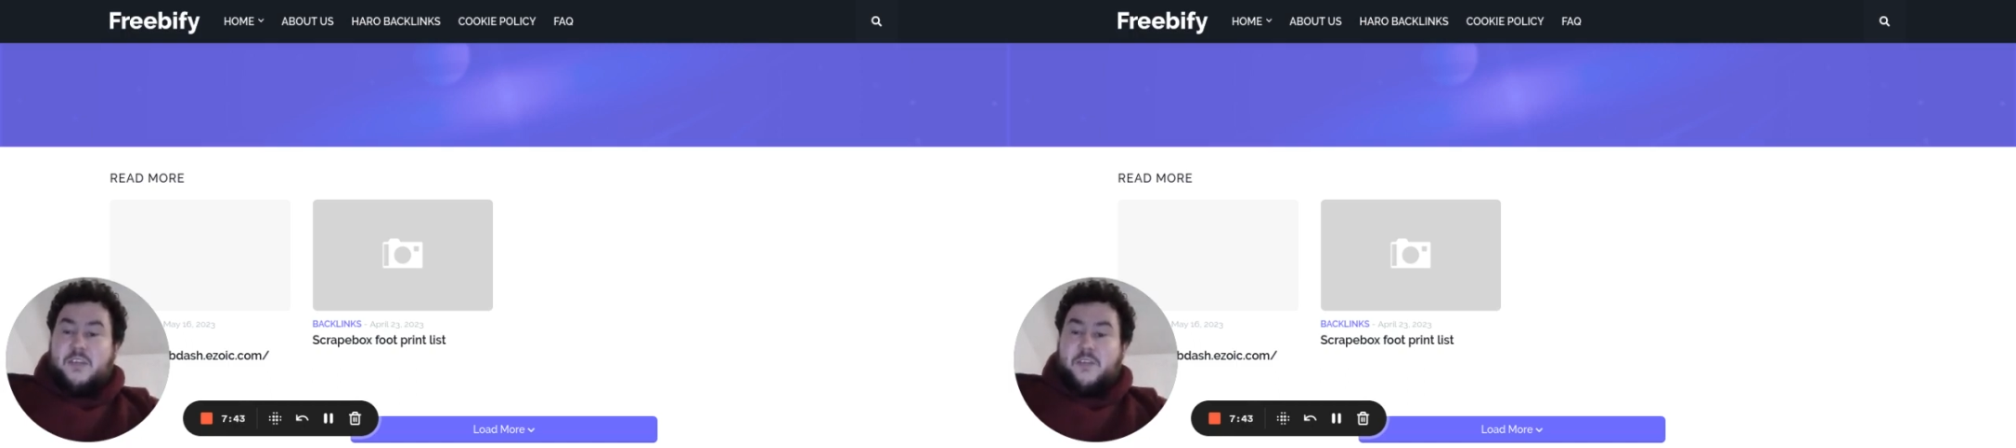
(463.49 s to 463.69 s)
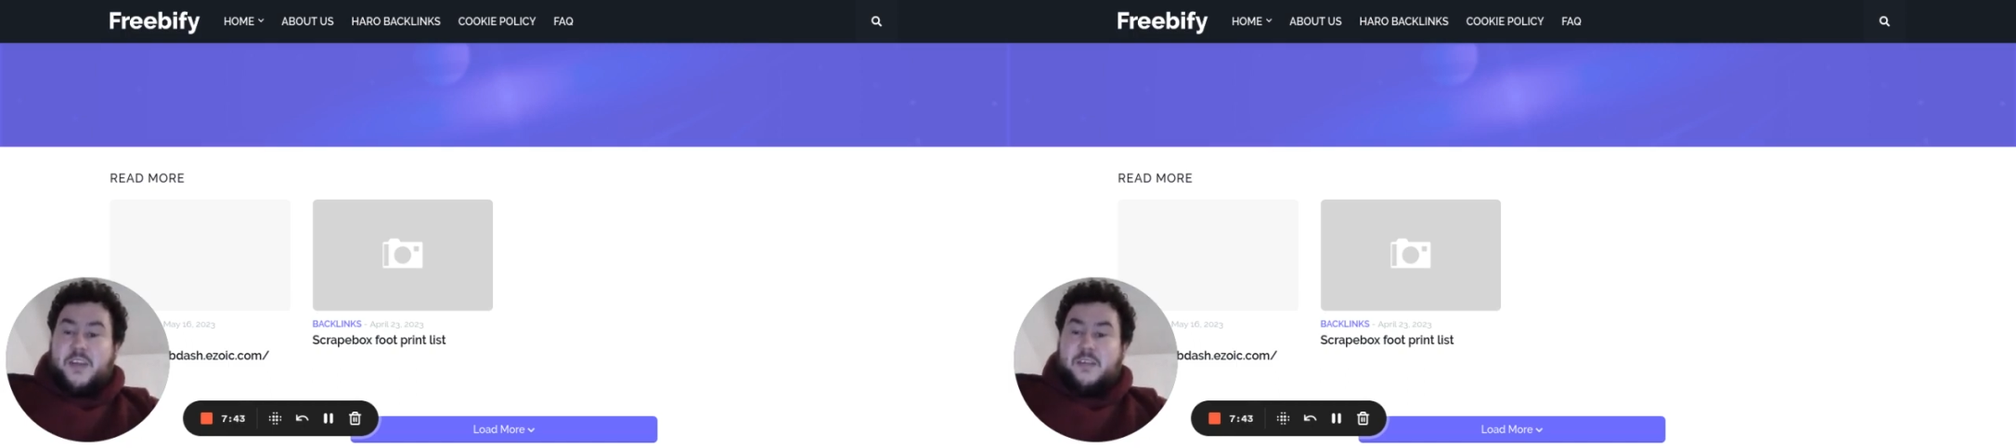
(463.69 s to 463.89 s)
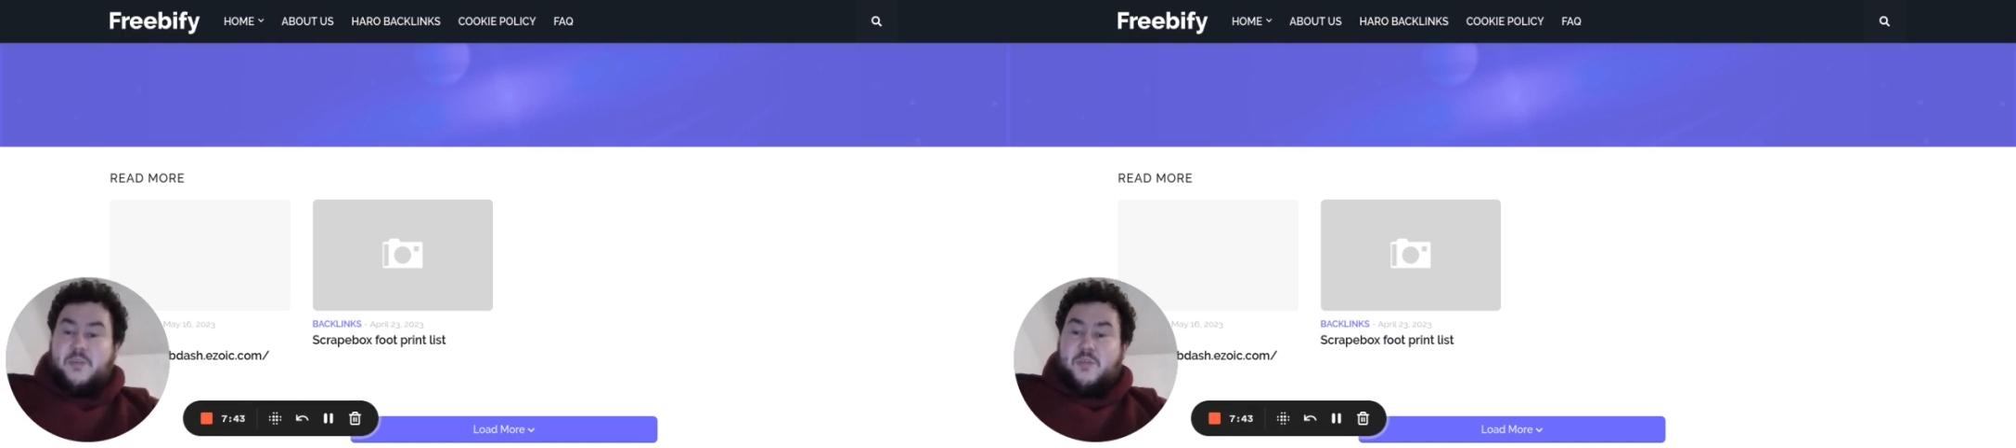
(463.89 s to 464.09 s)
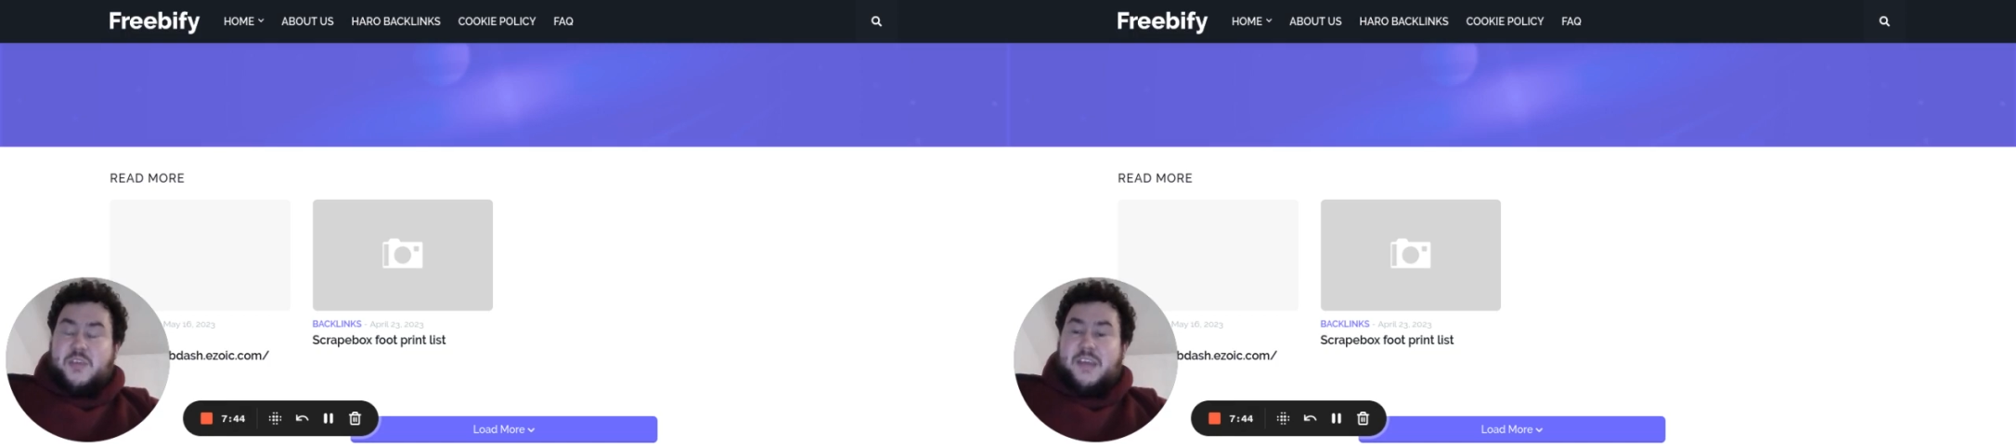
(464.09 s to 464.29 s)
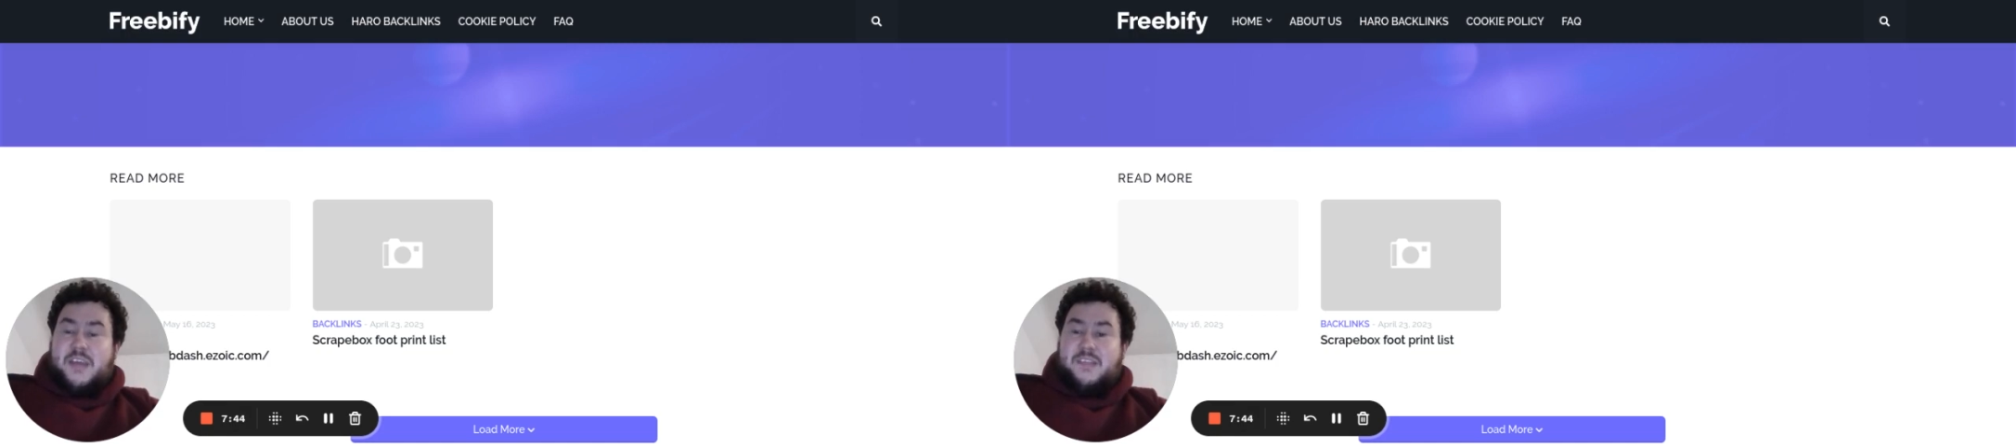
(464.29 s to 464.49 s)
of things in most
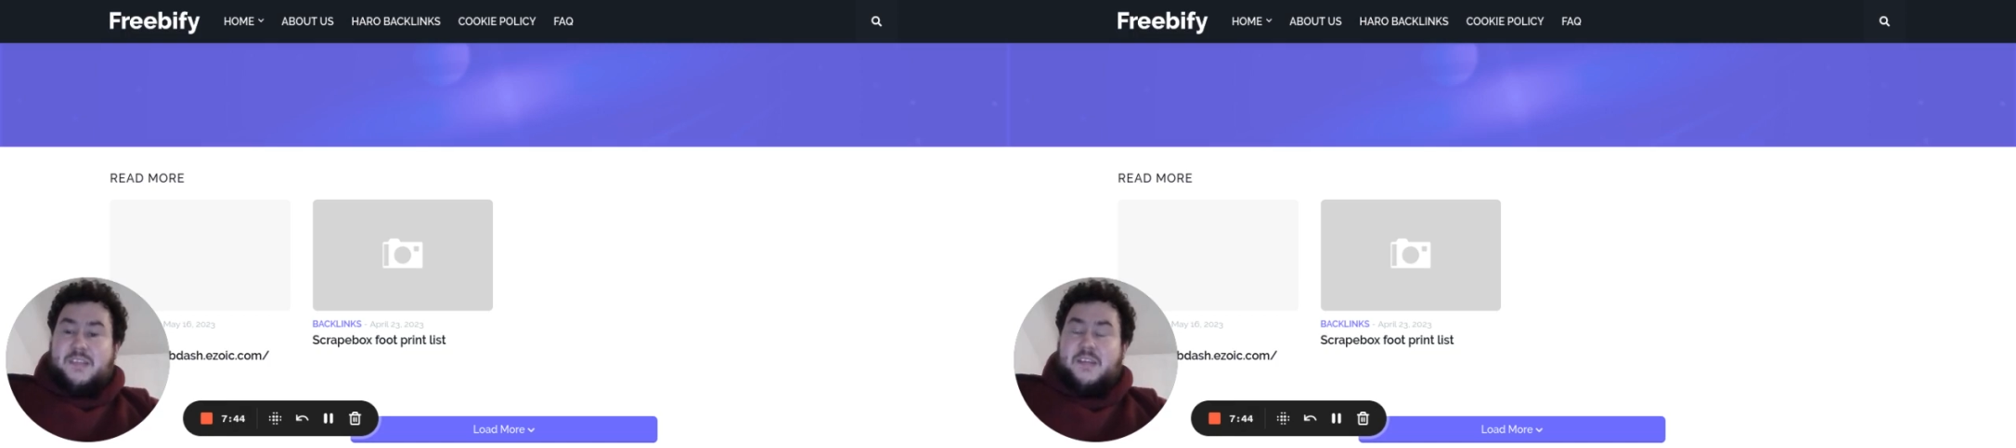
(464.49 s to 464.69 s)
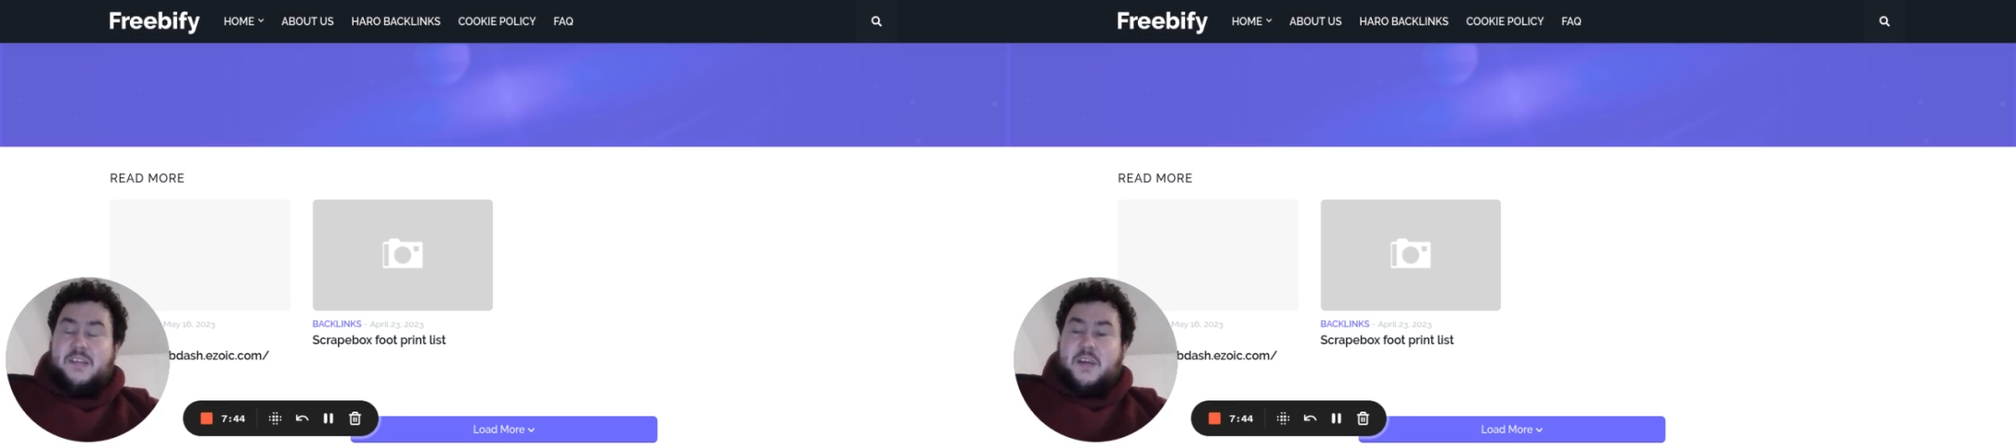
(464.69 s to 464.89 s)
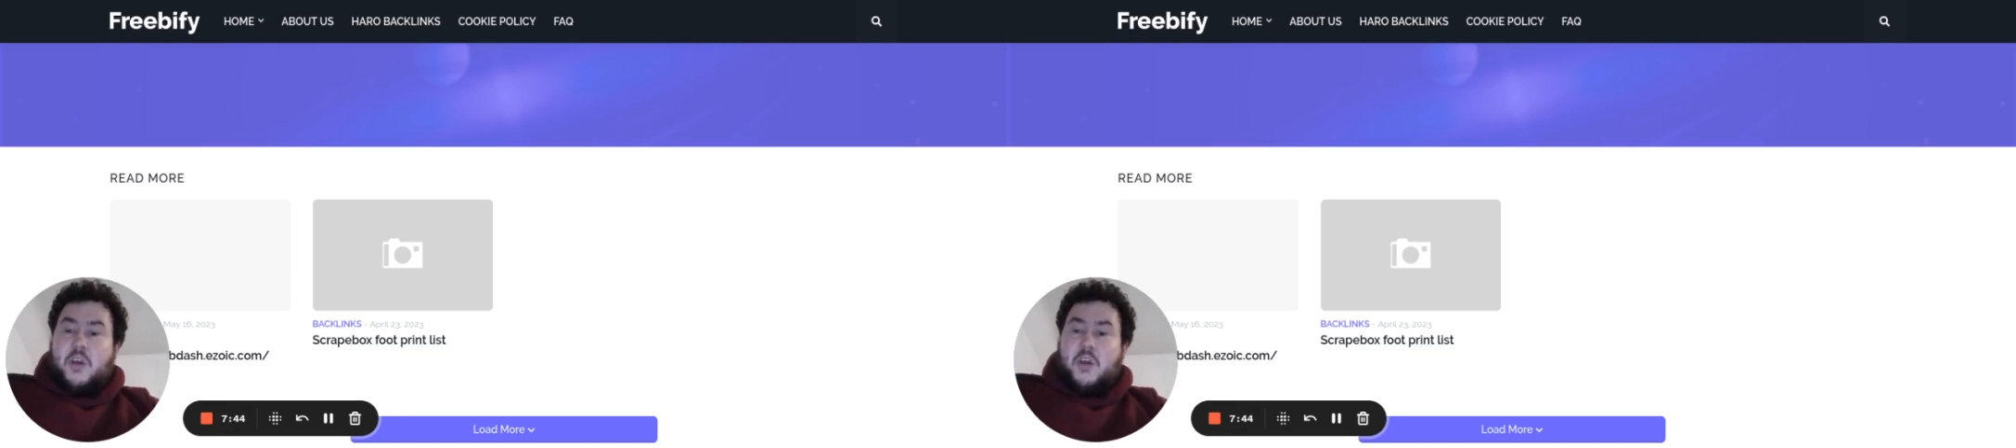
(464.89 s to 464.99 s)
cases.